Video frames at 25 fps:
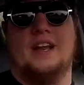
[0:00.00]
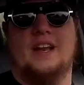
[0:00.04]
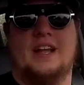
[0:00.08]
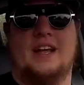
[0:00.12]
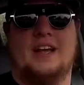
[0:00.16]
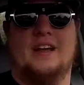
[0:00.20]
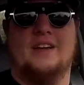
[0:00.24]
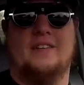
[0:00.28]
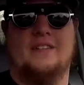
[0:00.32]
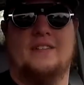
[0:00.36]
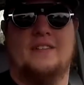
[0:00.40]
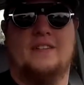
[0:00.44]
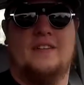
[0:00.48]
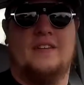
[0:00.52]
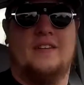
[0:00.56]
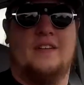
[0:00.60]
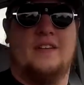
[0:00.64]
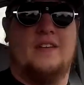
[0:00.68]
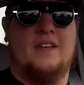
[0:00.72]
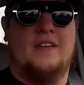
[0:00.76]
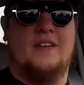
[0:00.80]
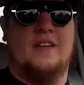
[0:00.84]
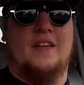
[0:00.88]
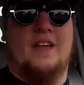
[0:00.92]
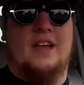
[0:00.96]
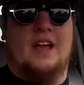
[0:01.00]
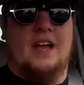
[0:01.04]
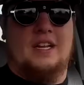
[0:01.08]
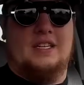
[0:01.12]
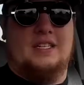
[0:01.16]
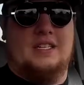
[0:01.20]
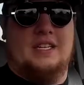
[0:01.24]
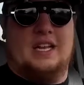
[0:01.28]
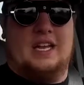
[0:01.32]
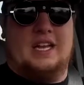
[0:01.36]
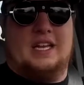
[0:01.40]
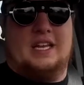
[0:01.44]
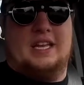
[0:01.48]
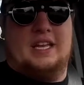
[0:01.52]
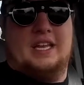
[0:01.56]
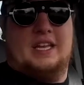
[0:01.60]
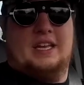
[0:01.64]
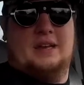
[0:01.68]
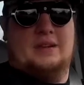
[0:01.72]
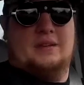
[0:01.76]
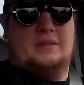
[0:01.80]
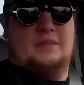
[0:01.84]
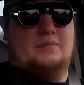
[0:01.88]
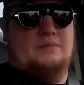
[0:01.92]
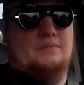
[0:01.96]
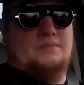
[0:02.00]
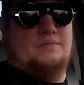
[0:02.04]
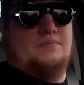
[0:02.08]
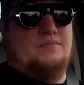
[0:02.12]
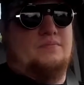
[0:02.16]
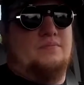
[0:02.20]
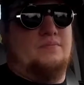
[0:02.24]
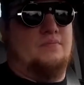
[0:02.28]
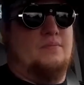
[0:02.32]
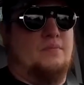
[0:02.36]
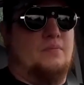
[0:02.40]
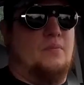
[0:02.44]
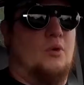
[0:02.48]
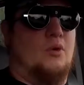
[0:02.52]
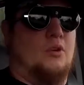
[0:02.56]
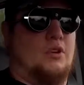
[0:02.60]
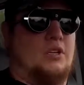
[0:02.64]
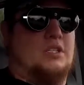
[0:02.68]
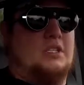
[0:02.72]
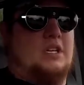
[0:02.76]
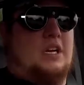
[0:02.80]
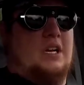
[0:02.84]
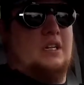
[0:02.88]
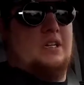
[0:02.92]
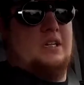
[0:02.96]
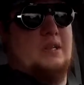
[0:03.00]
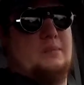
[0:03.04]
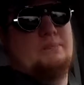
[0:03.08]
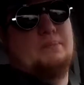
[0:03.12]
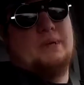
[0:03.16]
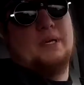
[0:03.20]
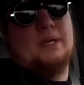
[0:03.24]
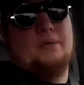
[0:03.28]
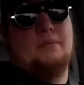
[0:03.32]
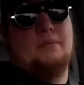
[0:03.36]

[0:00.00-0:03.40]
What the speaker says: now until I can get a more solid built